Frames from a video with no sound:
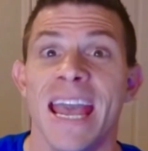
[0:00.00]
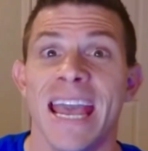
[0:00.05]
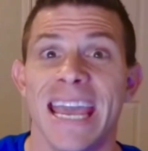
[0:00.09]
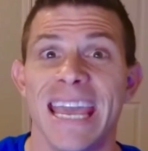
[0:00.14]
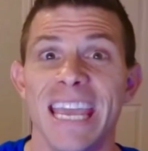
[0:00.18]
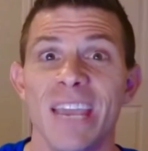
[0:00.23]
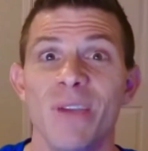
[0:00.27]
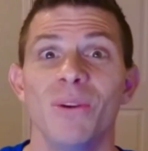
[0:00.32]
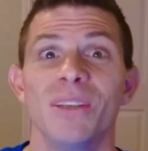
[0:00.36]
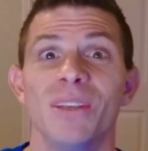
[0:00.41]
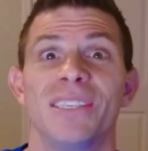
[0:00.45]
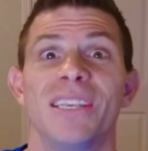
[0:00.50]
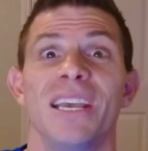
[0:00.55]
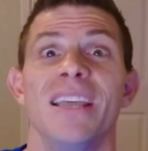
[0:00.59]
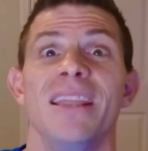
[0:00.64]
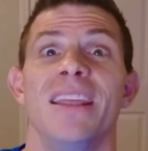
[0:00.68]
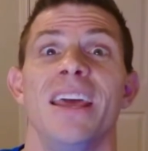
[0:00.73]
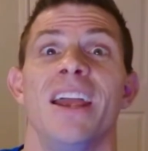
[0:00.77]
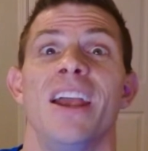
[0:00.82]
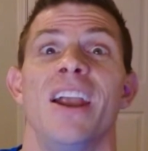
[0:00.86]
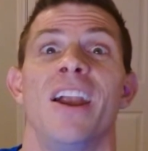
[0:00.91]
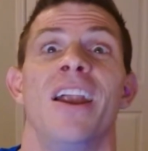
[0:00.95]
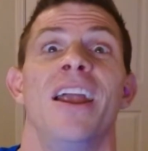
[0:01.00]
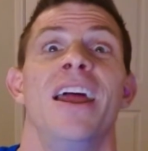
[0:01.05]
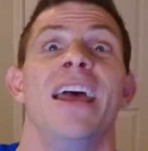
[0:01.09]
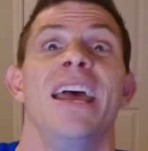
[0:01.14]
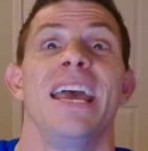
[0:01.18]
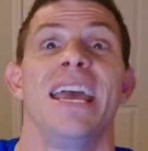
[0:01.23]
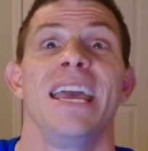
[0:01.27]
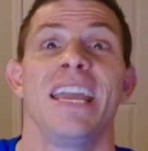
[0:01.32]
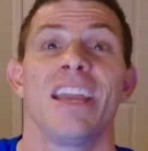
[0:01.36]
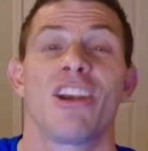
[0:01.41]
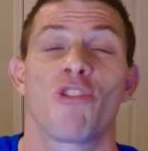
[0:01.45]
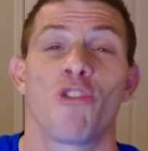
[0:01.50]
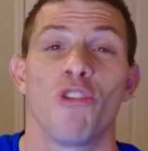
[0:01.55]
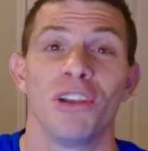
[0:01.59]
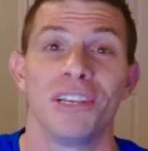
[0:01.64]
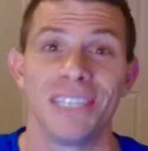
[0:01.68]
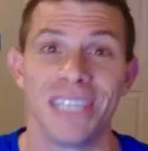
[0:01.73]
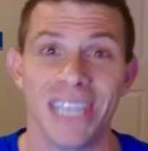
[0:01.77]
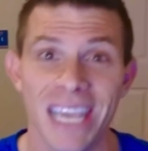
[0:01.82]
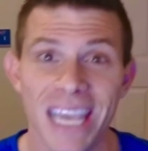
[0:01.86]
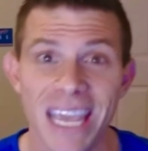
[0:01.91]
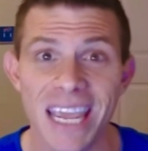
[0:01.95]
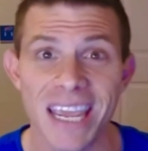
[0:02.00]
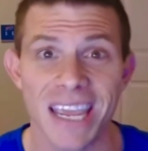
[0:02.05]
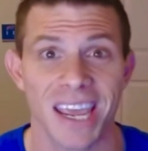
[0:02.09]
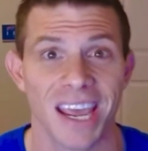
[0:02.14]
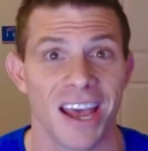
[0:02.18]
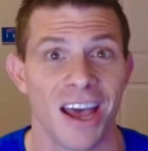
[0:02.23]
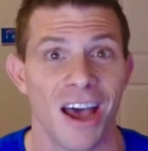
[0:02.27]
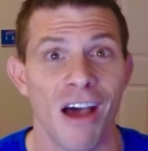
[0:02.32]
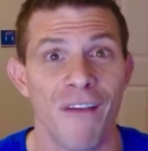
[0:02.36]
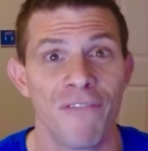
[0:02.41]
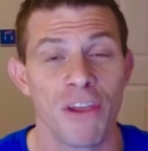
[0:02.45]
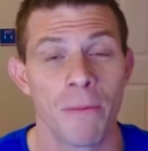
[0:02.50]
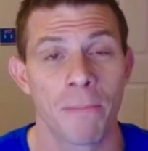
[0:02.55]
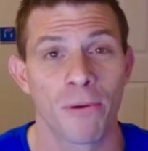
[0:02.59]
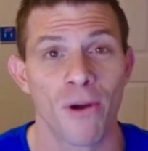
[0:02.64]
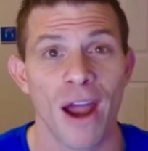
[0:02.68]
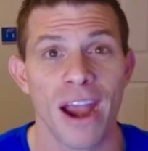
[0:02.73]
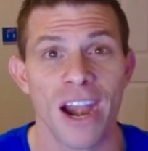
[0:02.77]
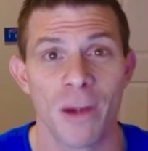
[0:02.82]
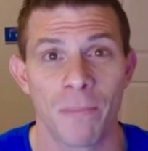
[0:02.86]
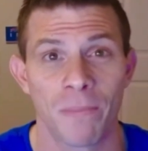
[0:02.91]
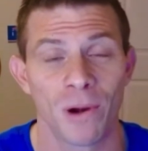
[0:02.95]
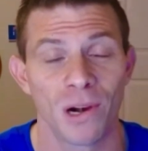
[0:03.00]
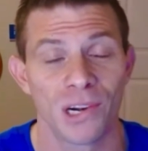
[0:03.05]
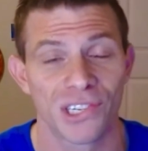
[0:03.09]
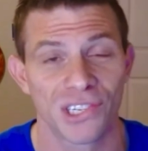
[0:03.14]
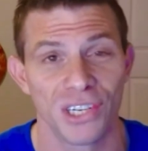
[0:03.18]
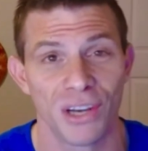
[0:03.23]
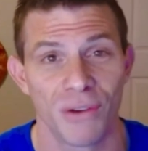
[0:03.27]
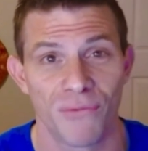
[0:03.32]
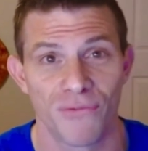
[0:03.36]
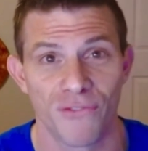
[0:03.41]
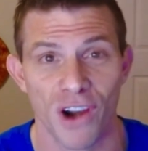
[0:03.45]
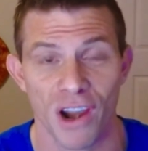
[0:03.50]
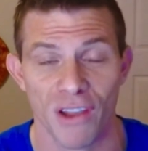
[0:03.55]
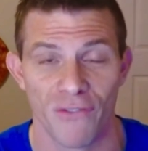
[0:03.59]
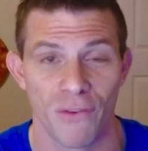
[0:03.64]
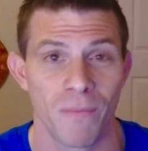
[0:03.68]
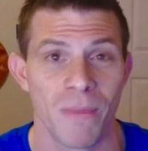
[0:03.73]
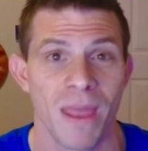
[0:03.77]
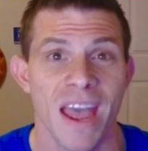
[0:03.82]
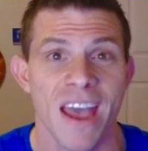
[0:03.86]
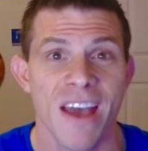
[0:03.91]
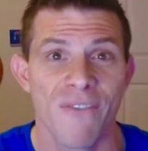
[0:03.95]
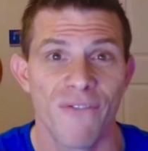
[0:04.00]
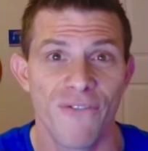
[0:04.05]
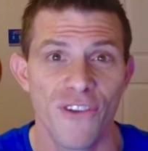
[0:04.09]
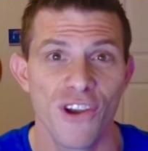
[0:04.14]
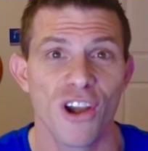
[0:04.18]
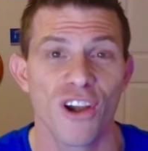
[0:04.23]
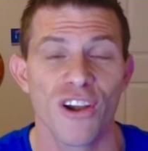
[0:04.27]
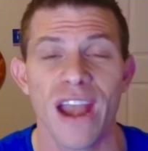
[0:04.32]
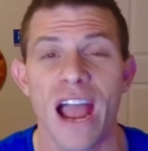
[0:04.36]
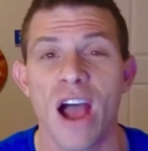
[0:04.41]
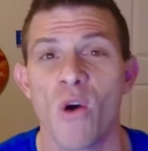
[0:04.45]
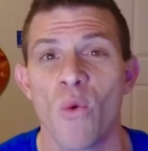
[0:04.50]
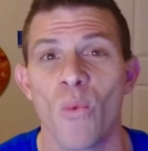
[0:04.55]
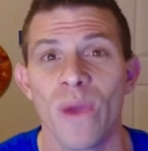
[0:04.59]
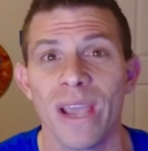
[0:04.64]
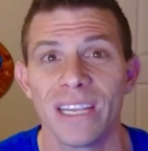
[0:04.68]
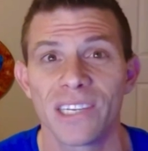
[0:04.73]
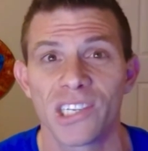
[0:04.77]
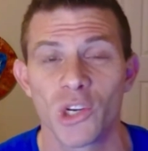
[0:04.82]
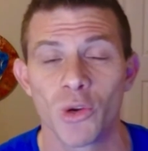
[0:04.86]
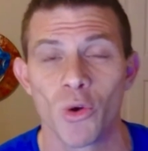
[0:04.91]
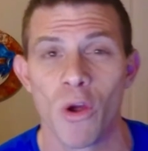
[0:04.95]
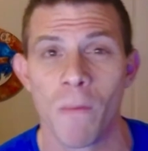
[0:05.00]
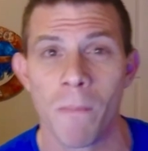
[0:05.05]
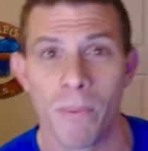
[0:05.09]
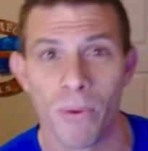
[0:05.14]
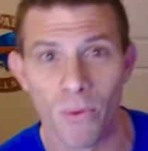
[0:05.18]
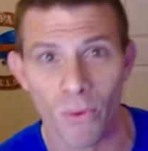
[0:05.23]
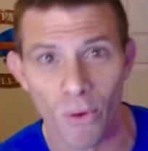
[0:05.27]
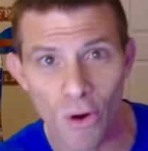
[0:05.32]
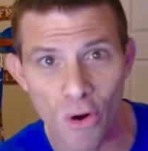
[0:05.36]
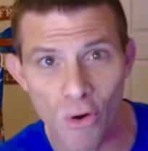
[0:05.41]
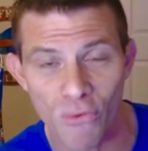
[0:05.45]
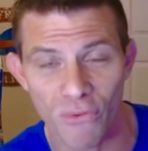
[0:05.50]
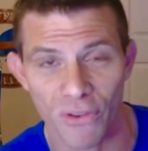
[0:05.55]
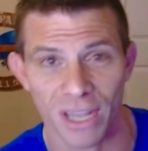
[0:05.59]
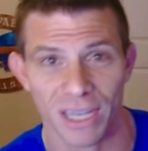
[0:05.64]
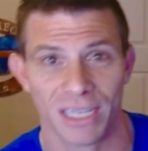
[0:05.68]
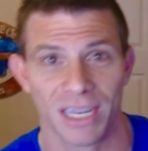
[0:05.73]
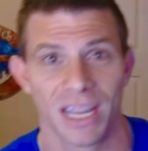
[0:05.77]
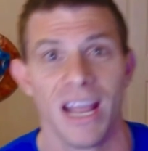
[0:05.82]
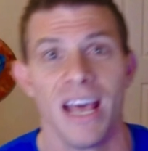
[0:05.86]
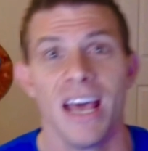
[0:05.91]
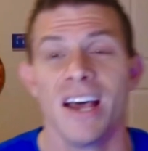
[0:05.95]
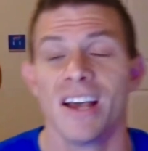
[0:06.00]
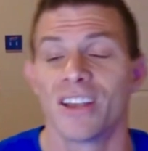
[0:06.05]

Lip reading: He was in there in critique of the prior person in front of him, figuring out ways to improve it.